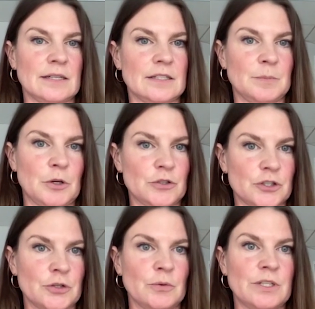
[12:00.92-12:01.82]

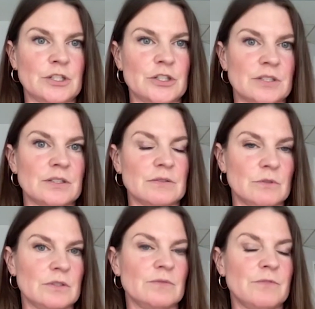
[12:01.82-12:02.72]
exposure, which is
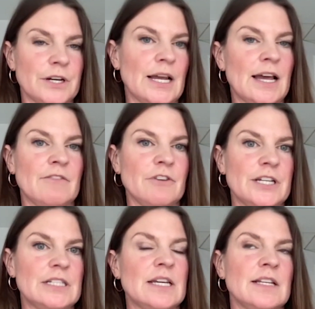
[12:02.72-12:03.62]
was very high and
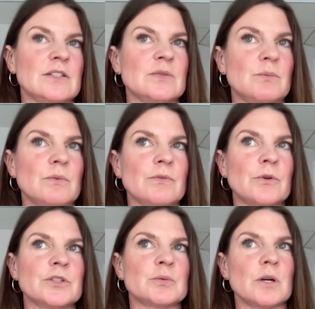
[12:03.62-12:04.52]
very tense, of
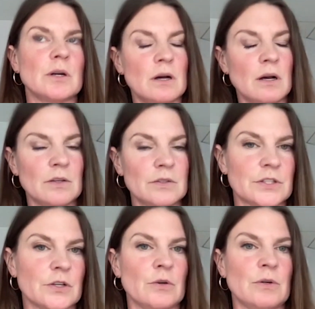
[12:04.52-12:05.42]
course, we're
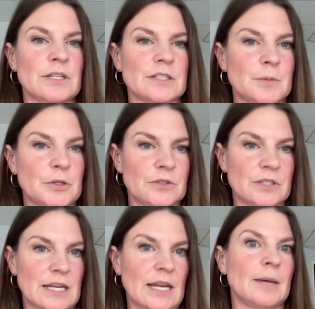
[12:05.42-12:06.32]
also
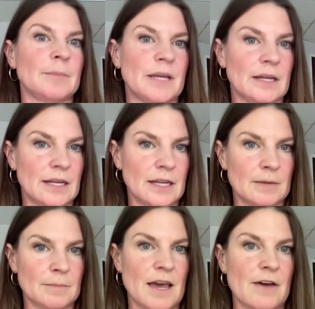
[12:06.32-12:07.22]
exposed to ambient
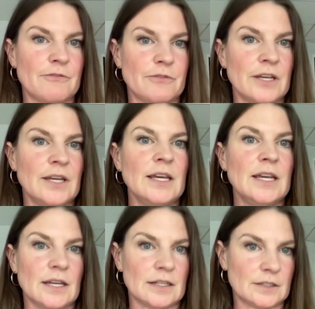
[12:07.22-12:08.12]
EMF
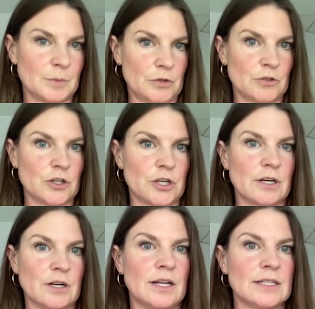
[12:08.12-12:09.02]

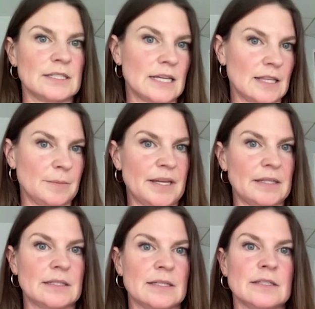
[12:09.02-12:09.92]
exposure on a daily
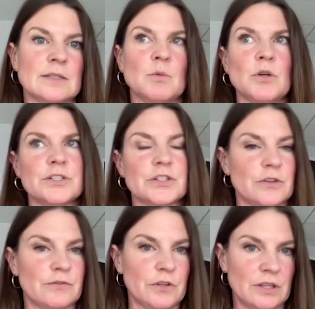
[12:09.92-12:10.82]
basis, more so
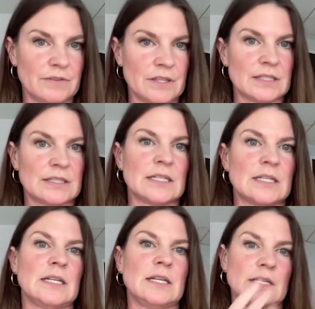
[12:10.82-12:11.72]
if you live in the
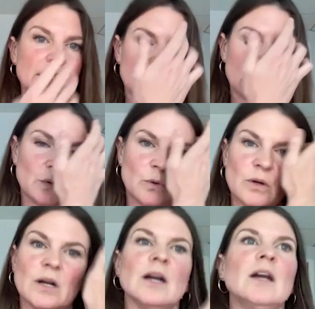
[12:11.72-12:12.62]
cities
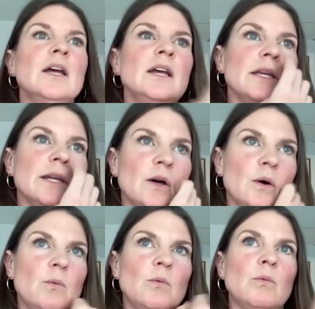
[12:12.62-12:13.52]
or, you
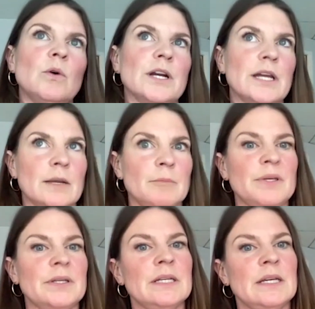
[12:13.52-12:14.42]
know, work in a
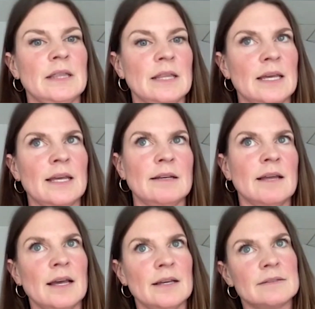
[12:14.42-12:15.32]
building that
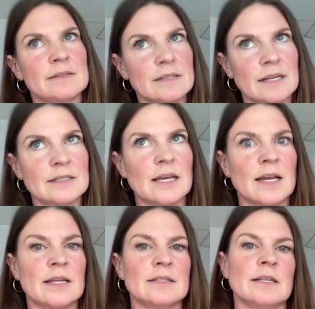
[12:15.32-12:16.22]
has
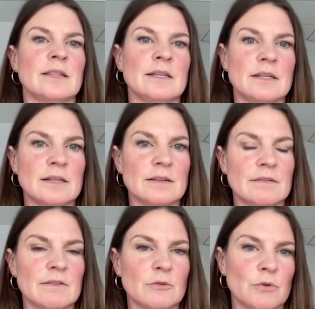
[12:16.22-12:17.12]
antennas on
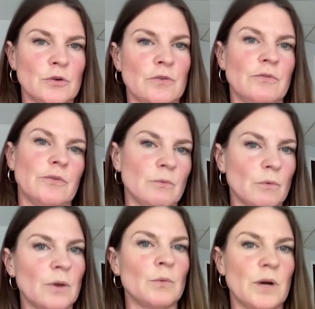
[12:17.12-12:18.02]
the, the roof and,
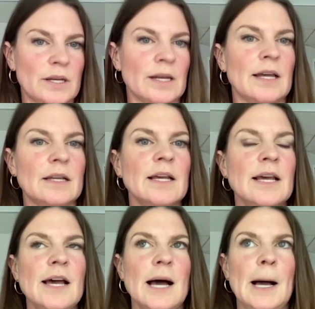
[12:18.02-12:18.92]
and whatnot.
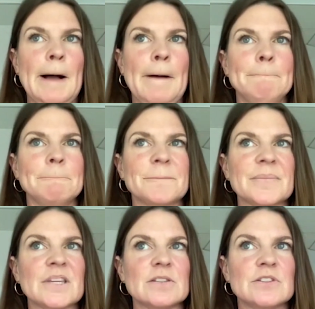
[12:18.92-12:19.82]
Um,
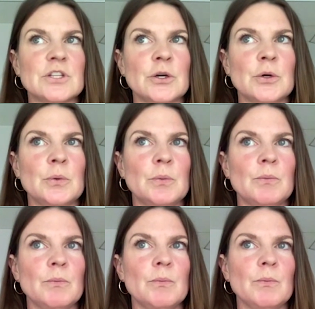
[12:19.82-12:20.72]
so
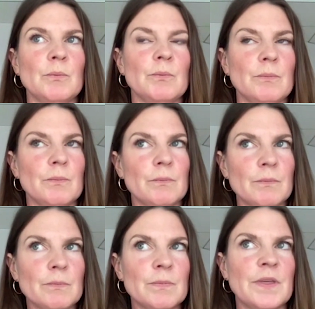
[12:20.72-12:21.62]

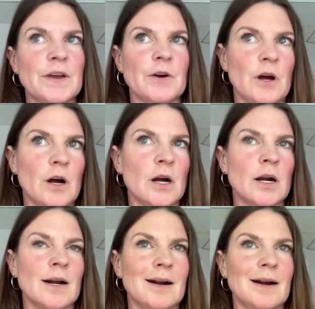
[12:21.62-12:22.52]
there
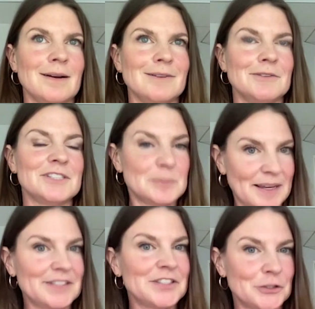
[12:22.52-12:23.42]
are
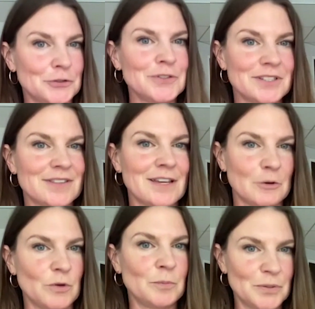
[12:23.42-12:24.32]
spacesuits that
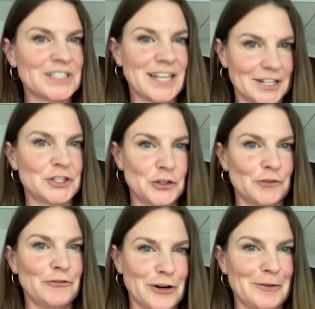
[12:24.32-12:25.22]
will protect you
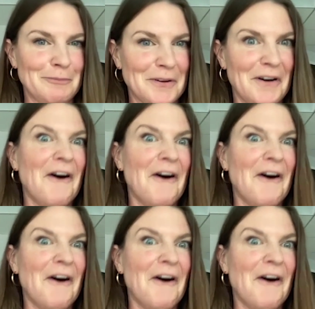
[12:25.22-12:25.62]
from